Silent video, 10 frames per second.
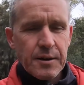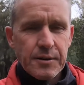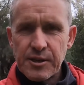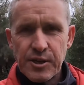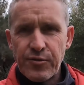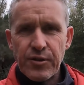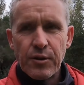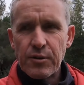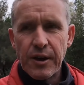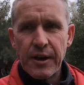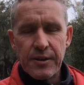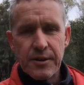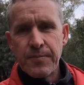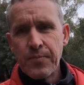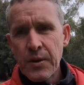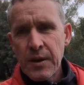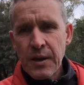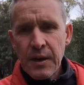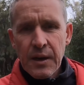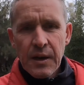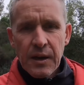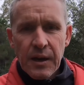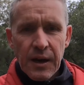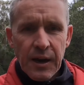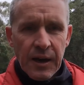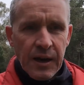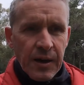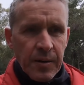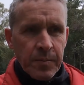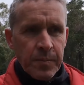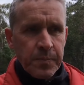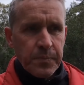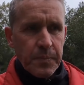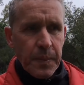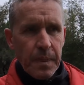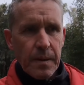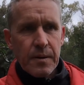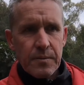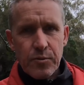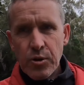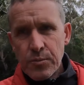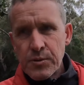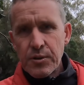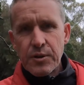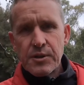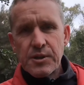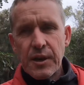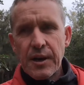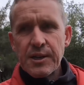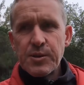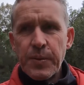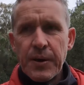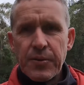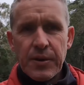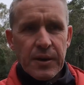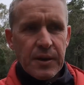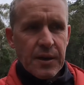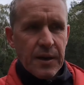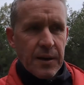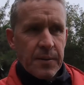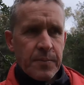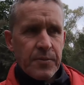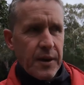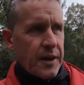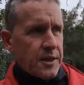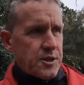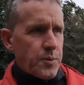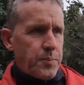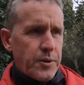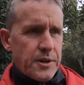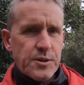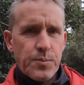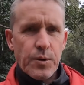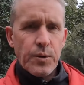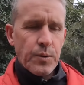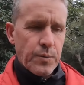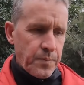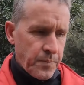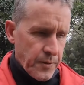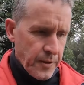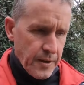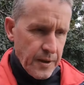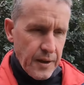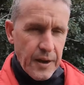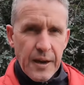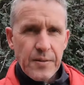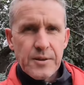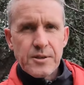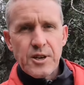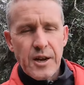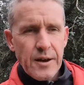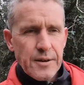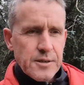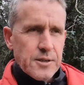it just felt crowded. The rooms are a good size, but the heads were pretty small, and there's showers,